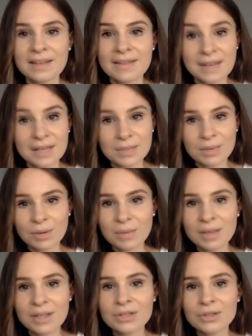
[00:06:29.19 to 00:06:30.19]
The
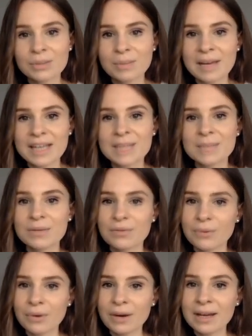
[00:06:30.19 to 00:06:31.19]
experiment took place
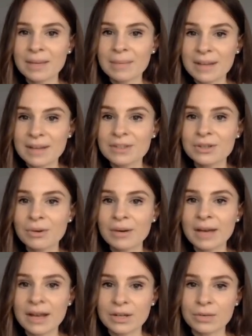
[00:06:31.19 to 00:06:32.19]
before a mandatory
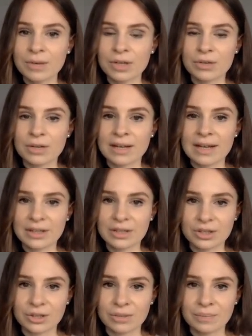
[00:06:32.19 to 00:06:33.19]
undergraduate
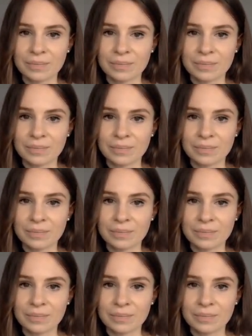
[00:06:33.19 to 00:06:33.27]
lecture.